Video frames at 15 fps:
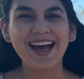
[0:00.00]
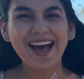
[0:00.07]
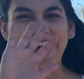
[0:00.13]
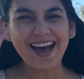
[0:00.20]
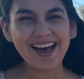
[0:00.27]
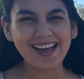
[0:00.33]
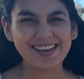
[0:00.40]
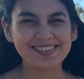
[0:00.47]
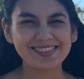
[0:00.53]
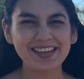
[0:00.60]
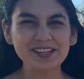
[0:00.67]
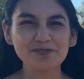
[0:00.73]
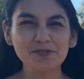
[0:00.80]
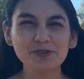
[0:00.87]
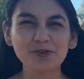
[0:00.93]
Hi,
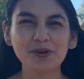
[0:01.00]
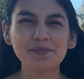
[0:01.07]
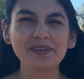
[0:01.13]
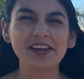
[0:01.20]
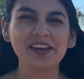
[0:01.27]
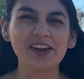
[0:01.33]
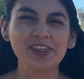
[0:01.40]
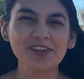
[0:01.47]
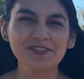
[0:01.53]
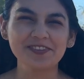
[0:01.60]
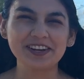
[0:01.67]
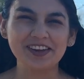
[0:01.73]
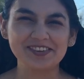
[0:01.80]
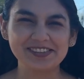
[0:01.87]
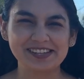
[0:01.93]
thanks for joining me in another
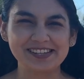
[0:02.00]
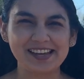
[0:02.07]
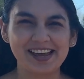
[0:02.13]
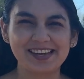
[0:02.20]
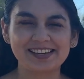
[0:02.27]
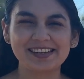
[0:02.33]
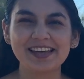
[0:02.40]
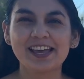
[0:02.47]
video today.